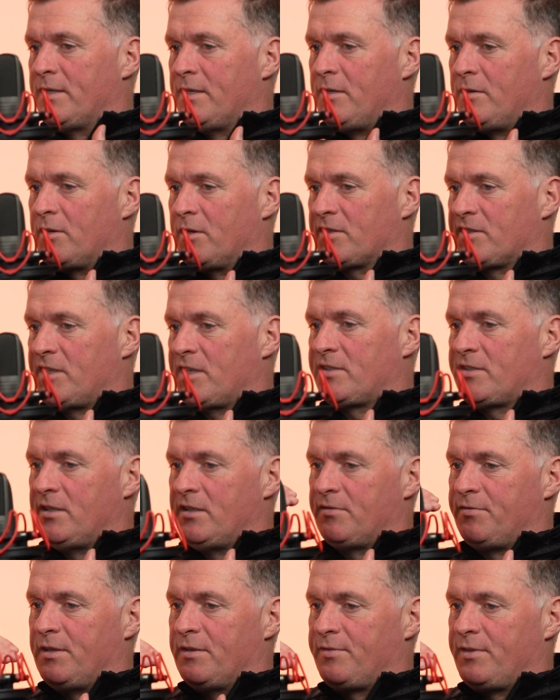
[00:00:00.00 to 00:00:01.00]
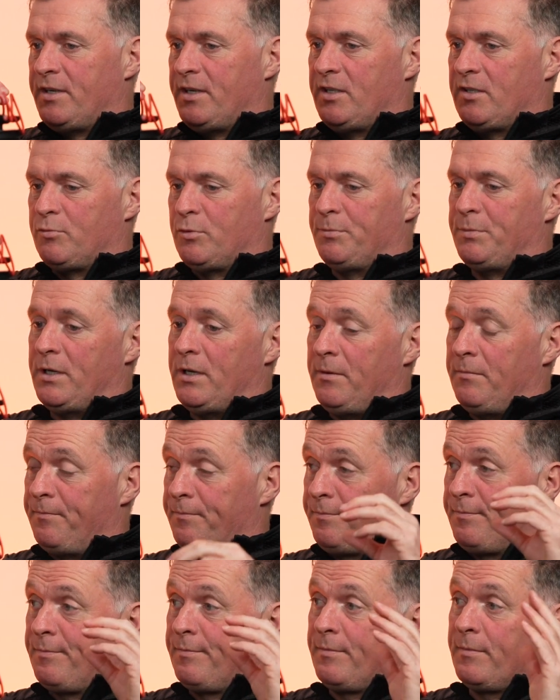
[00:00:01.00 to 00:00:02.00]
Then you've got 16s, 15s would be
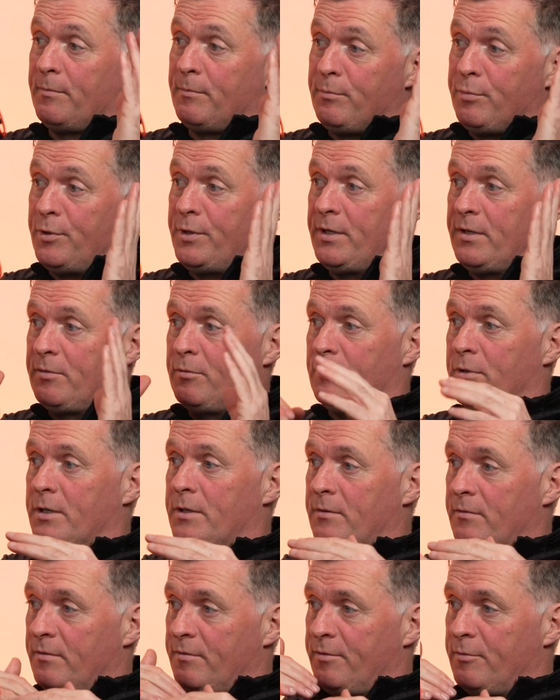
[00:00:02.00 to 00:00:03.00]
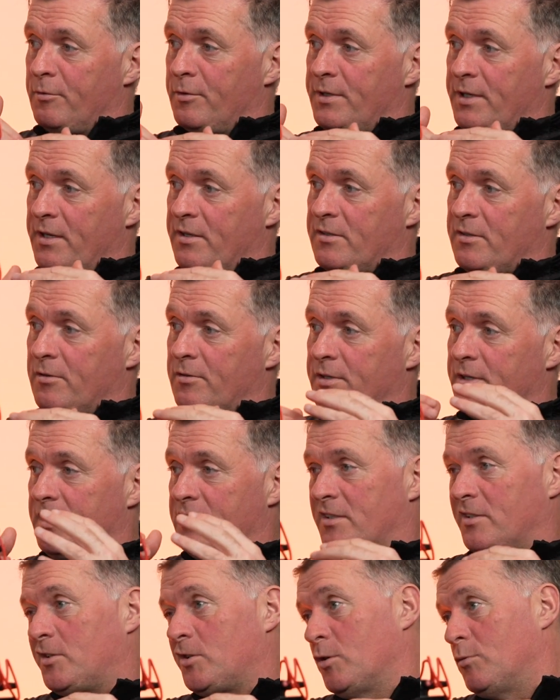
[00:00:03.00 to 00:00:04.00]
put into one, 14s,
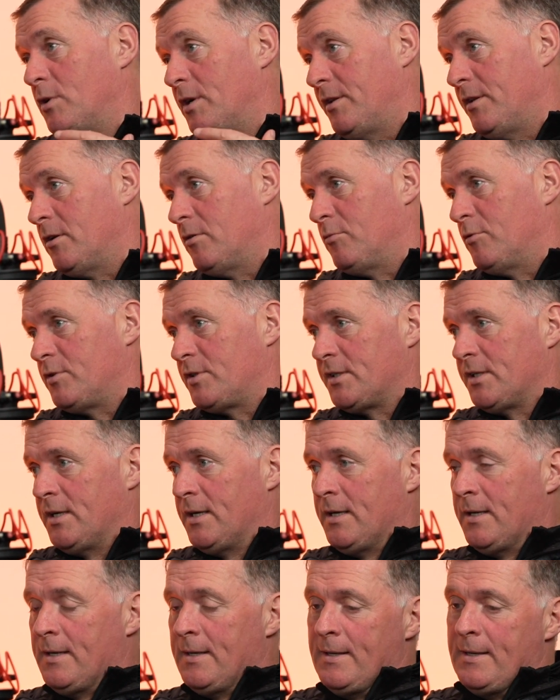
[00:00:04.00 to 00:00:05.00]
13s, and so on downwards.